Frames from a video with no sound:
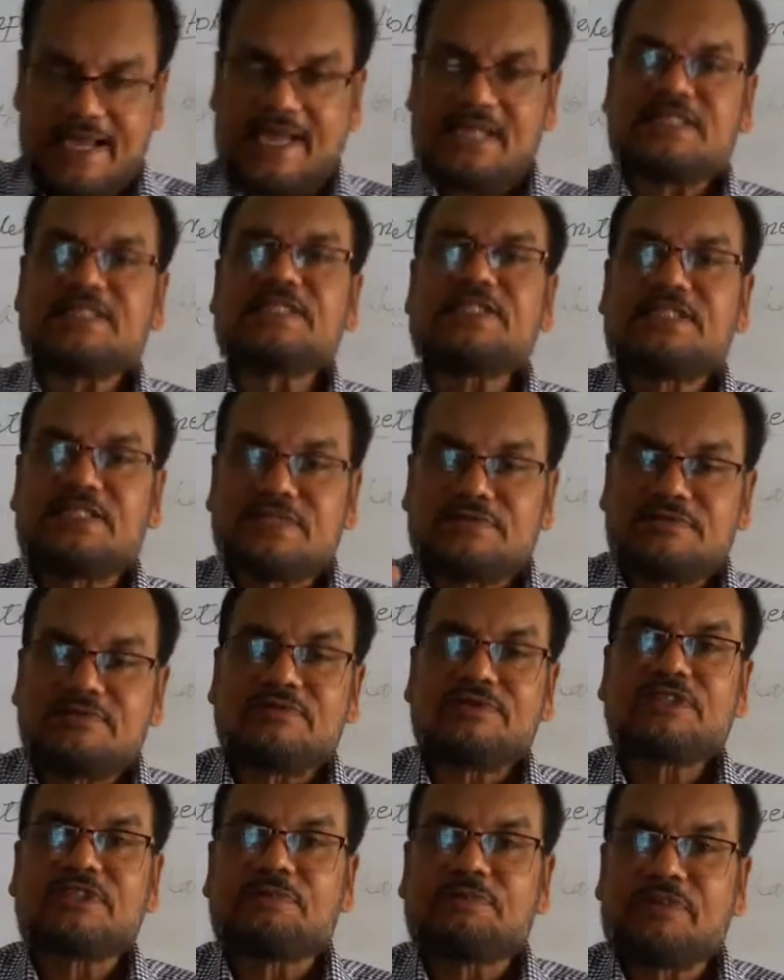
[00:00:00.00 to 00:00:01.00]
as is
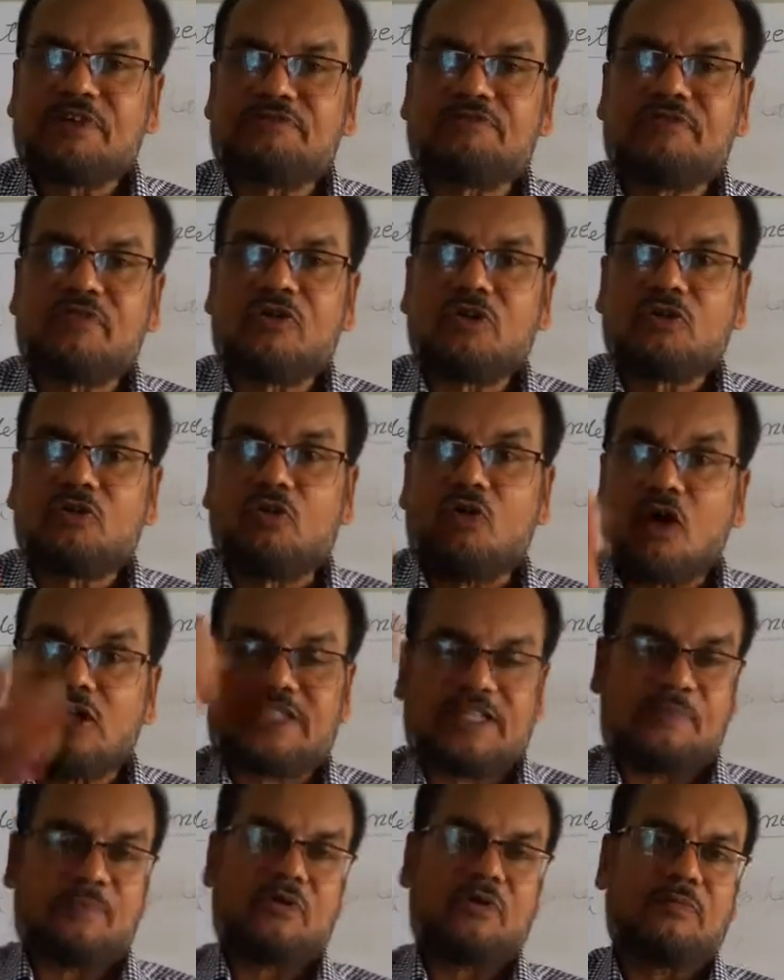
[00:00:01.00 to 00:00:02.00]
used before
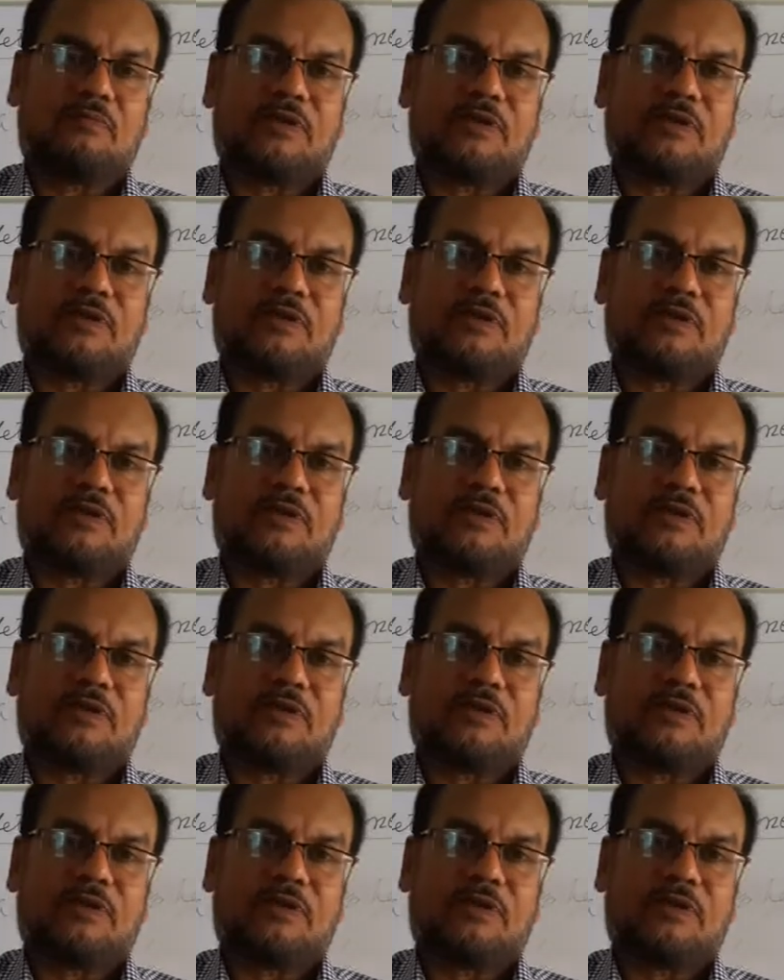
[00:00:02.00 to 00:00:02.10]
causal,